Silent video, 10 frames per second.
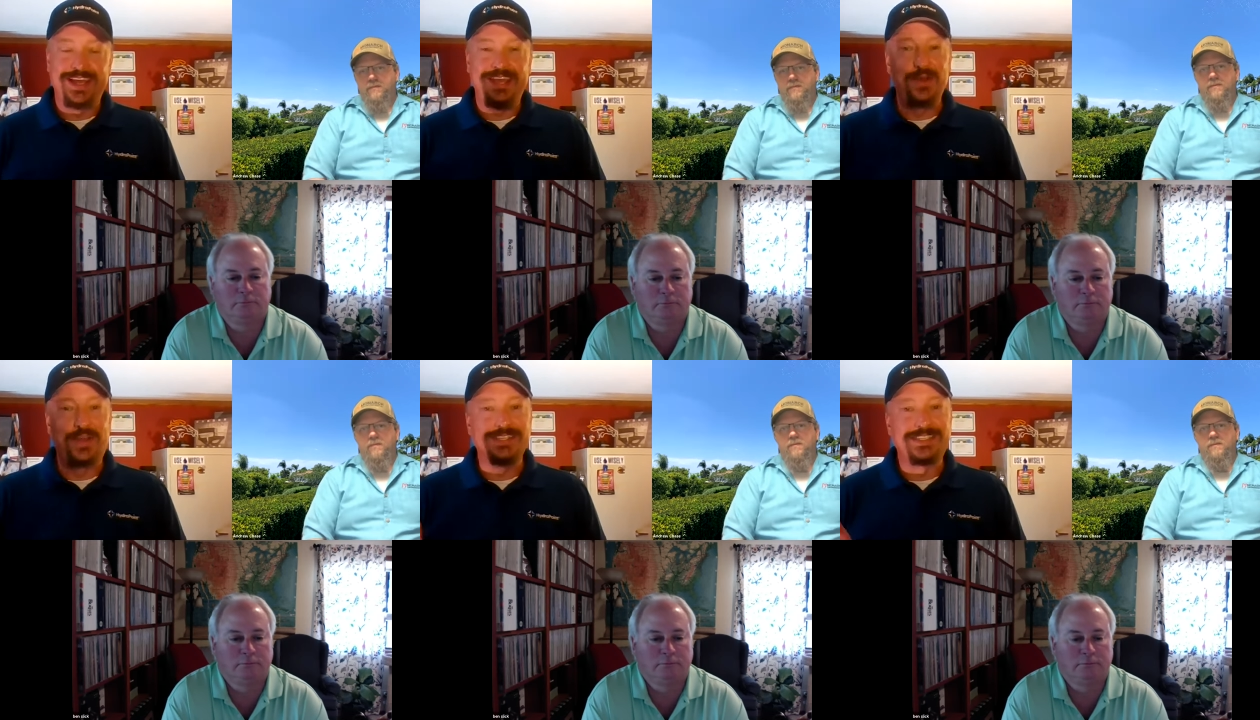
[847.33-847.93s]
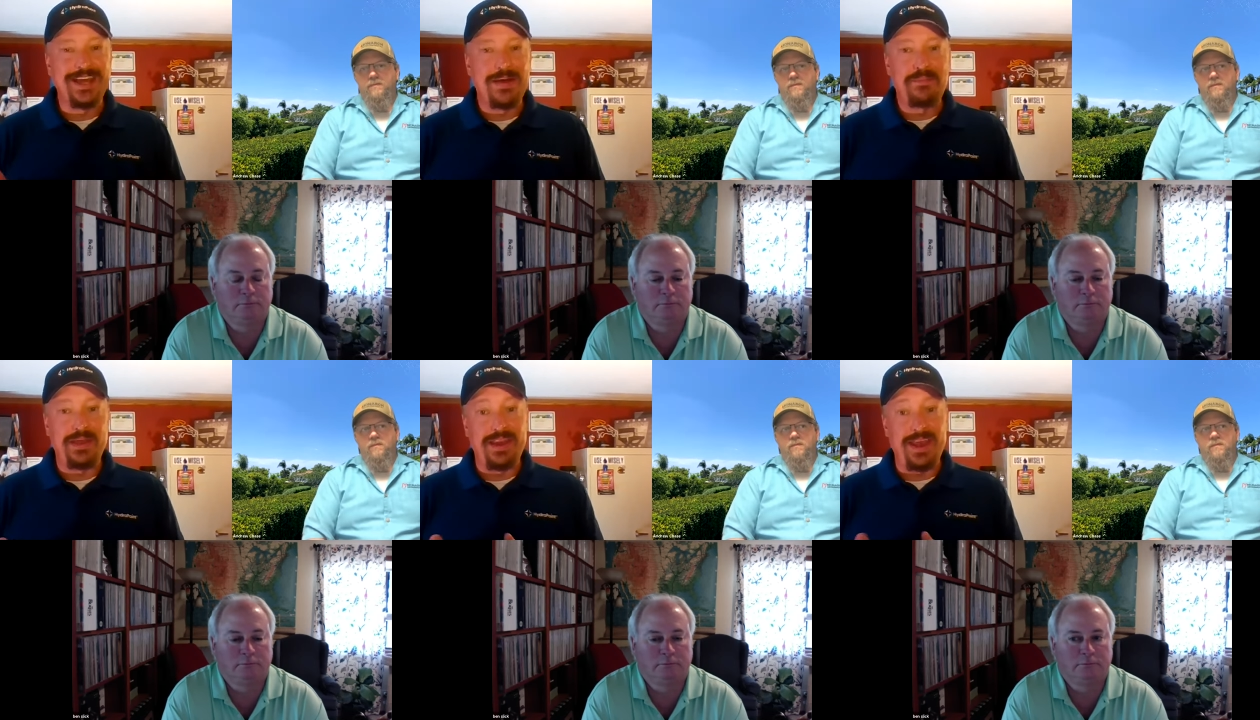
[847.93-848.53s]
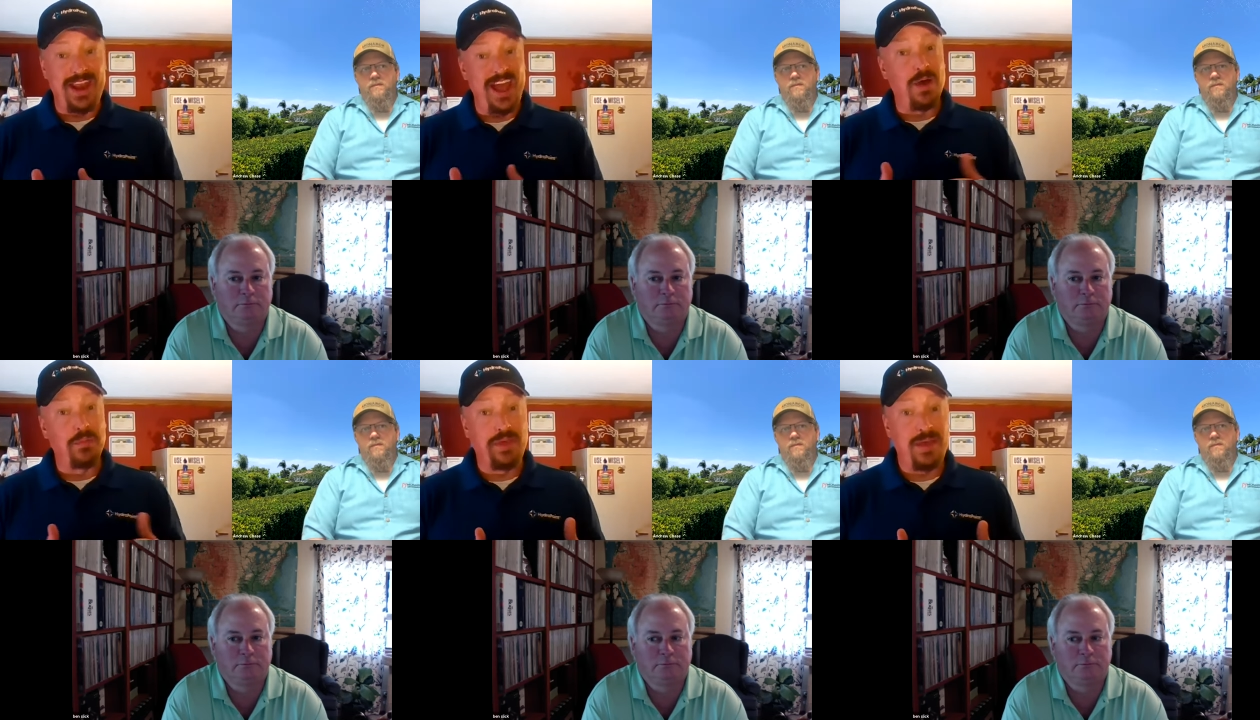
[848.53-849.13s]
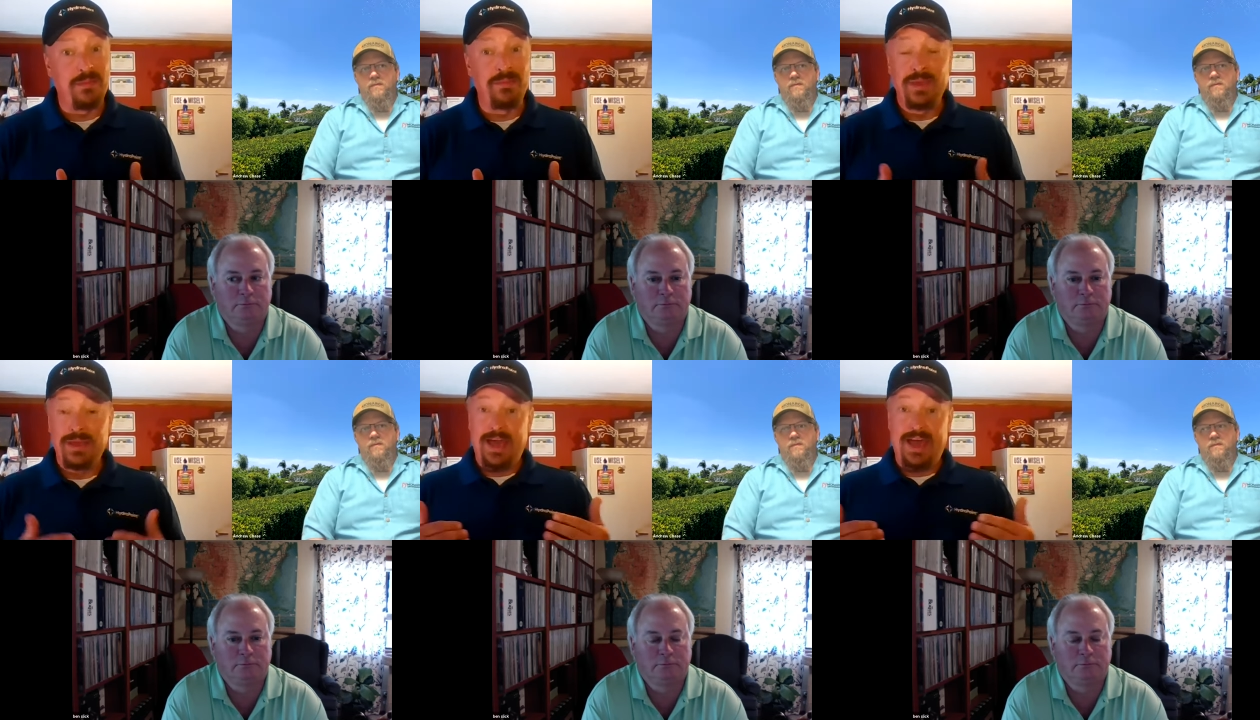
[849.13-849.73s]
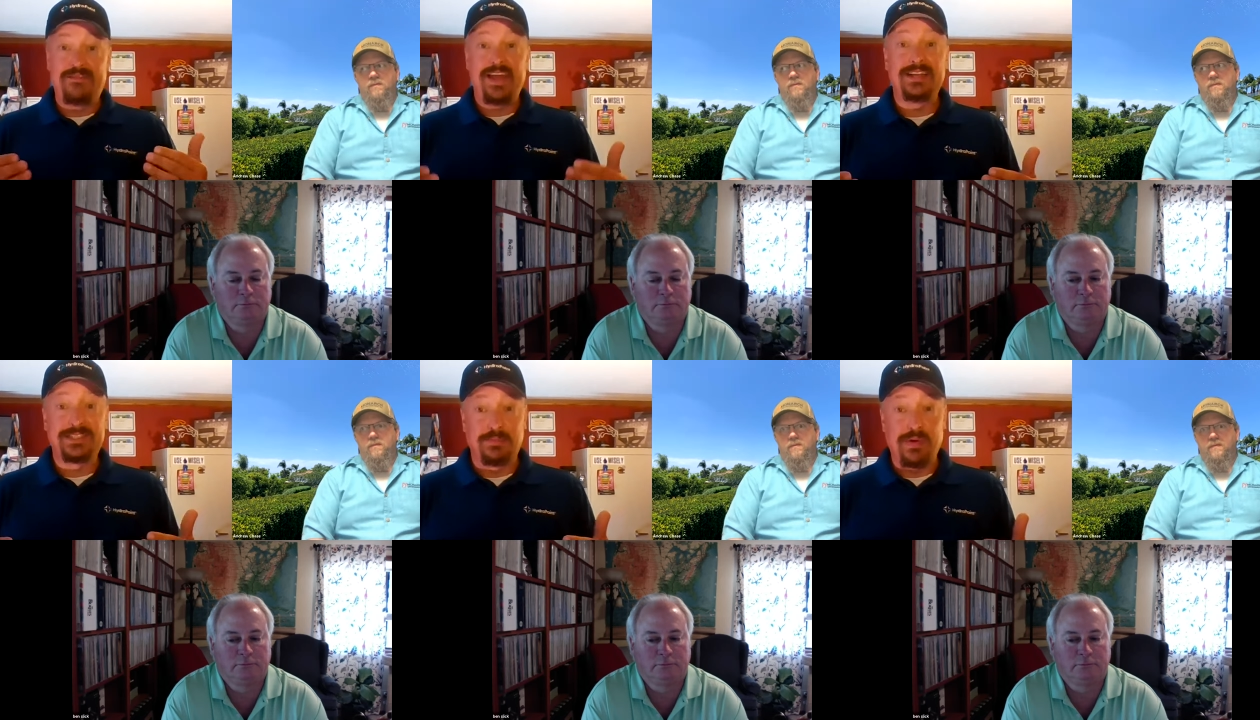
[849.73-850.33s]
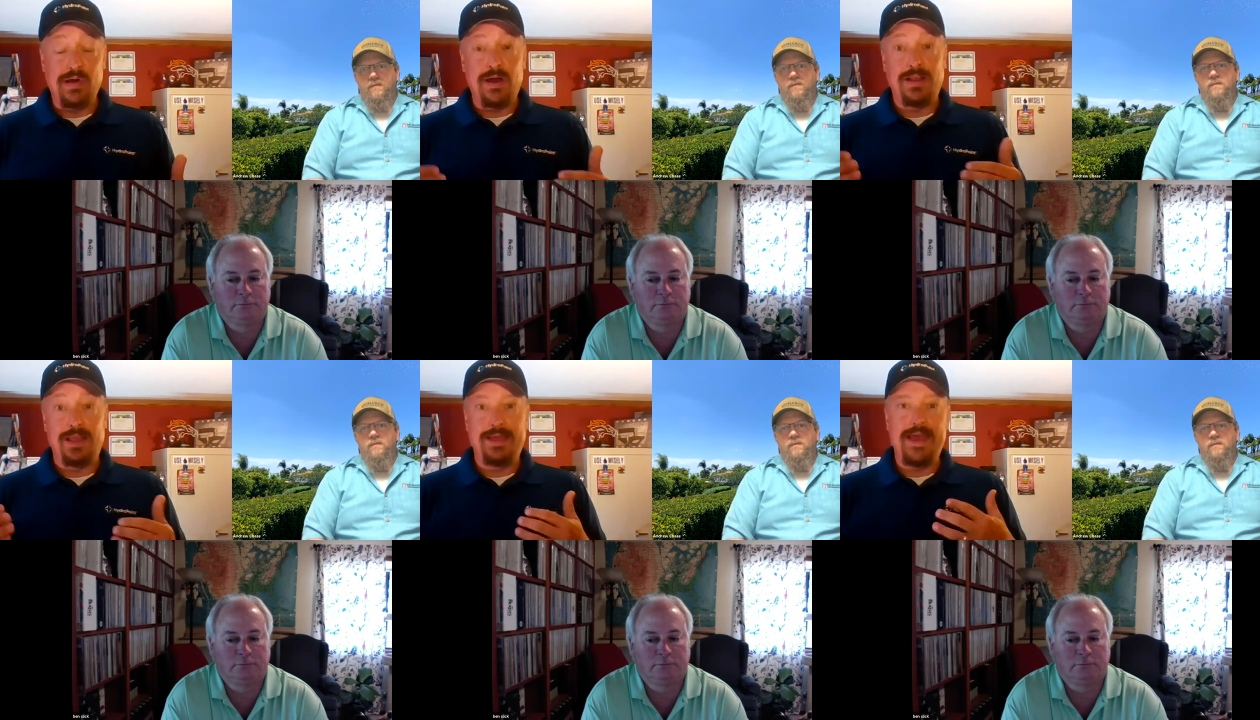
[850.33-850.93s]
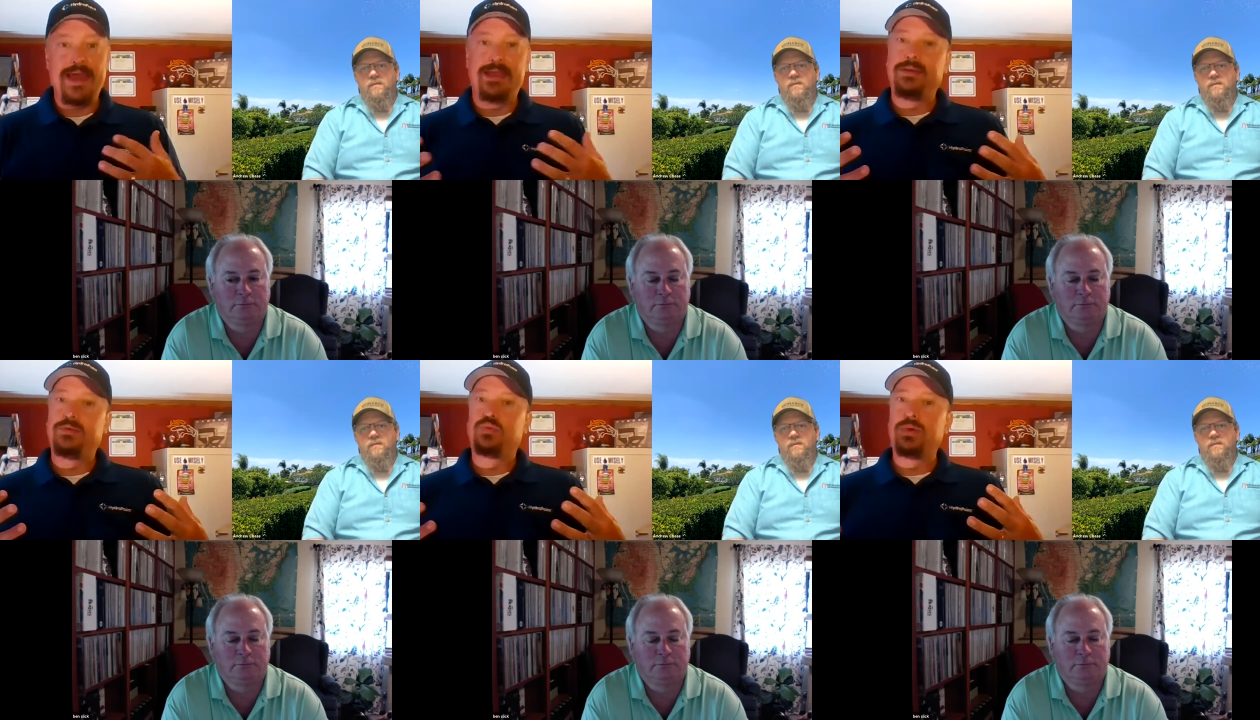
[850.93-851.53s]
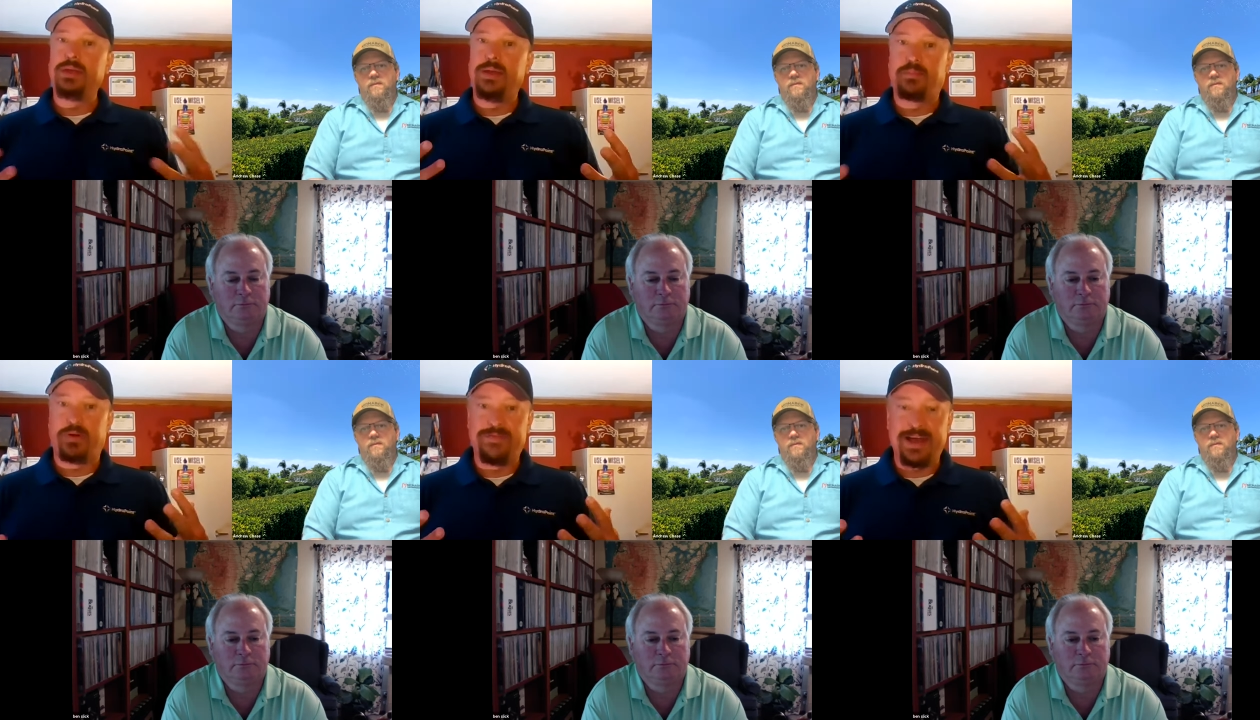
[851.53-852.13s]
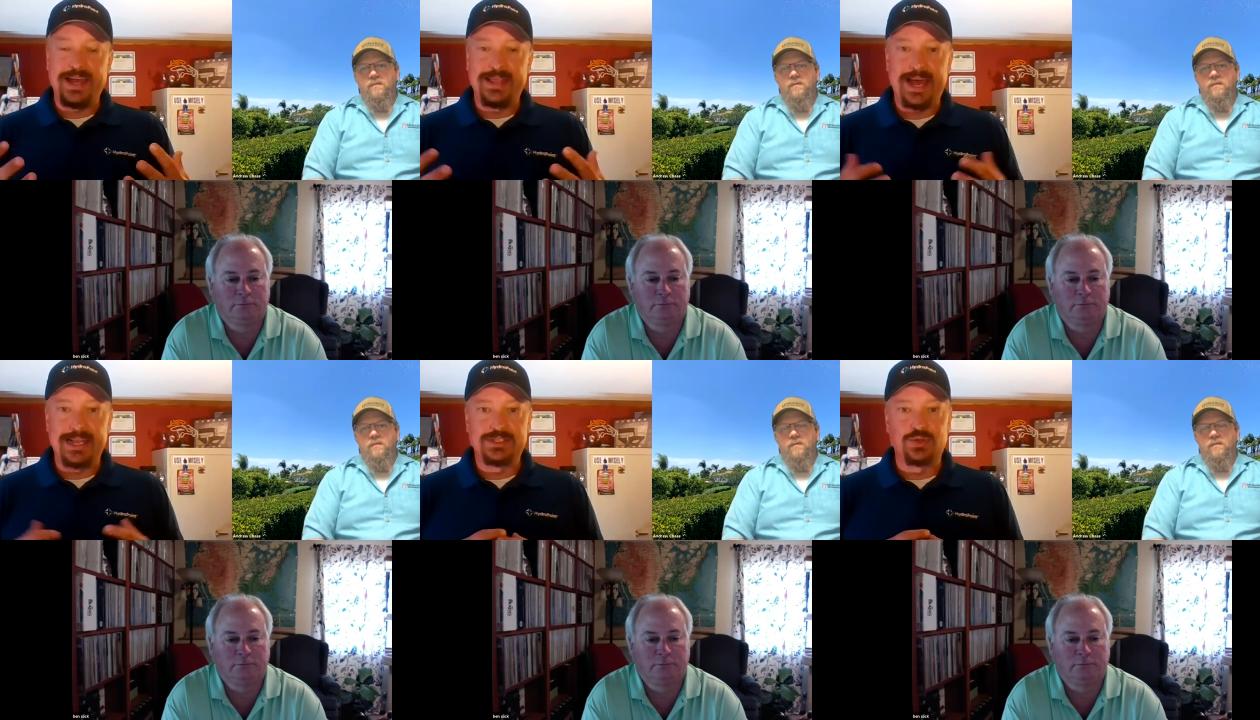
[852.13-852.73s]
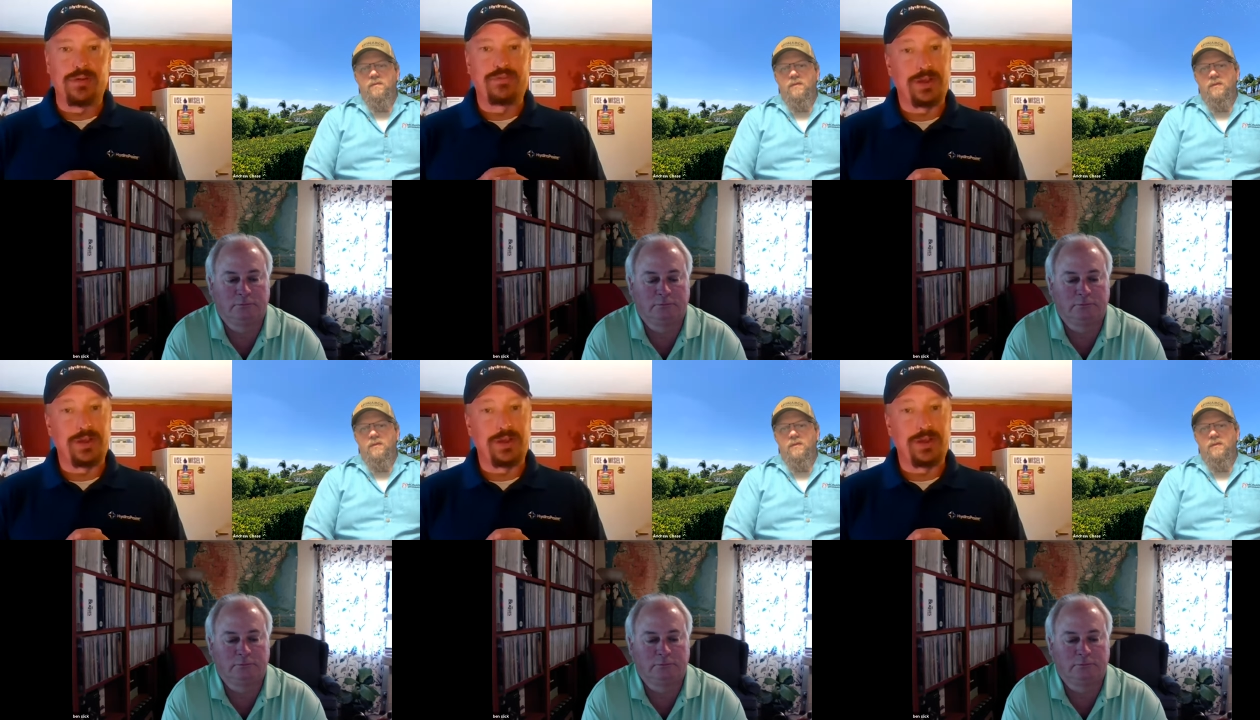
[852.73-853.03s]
Speaker 1: it, you can step in and help them advance the ball and and really provide that sort of